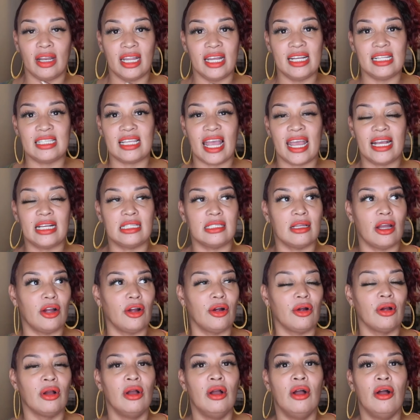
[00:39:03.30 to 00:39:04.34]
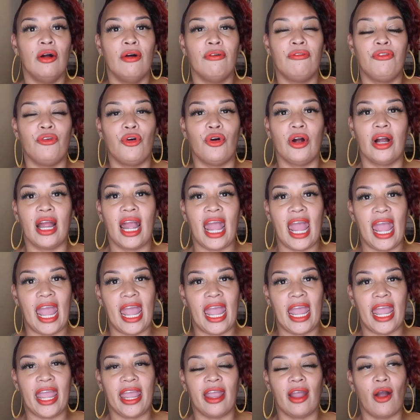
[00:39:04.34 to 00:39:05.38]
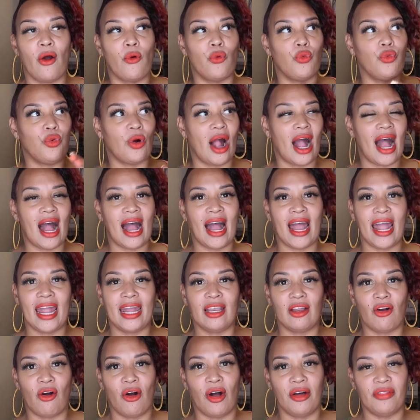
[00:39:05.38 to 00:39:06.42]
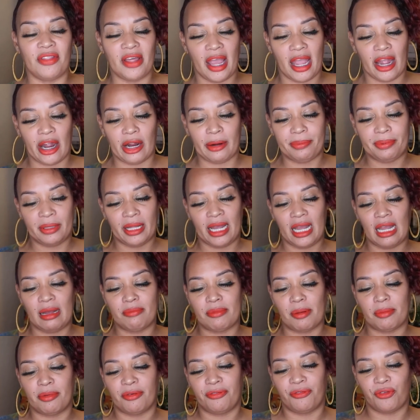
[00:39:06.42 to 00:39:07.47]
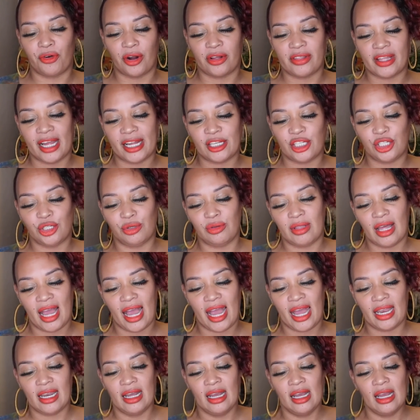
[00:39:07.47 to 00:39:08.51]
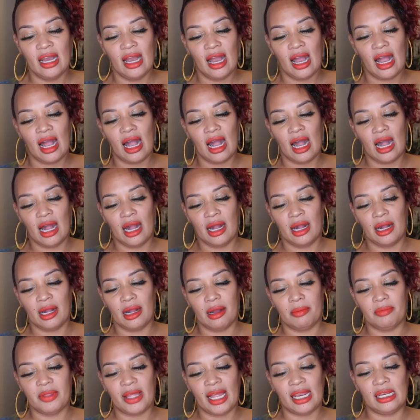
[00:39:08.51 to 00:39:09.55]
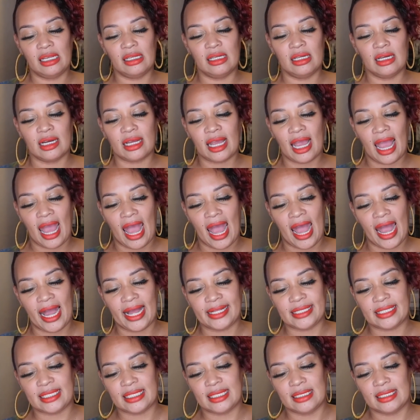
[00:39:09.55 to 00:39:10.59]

and he takes her for a ride on the airplane. But before they do that, they look at